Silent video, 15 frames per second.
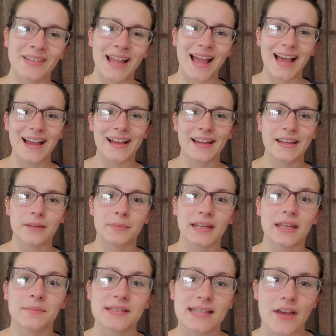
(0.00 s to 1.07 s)
Hi, my
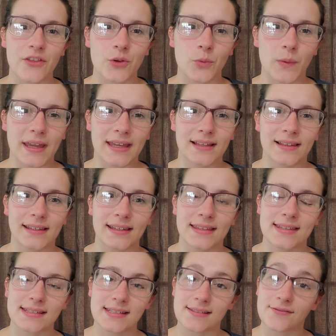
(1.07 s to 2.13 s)
name is Heather Wakely.
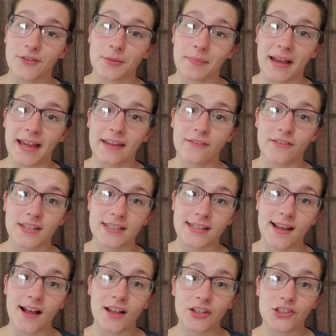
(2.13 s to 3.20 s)
This is for my
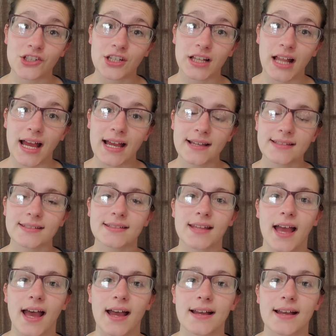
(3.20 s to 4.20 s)
physiology class.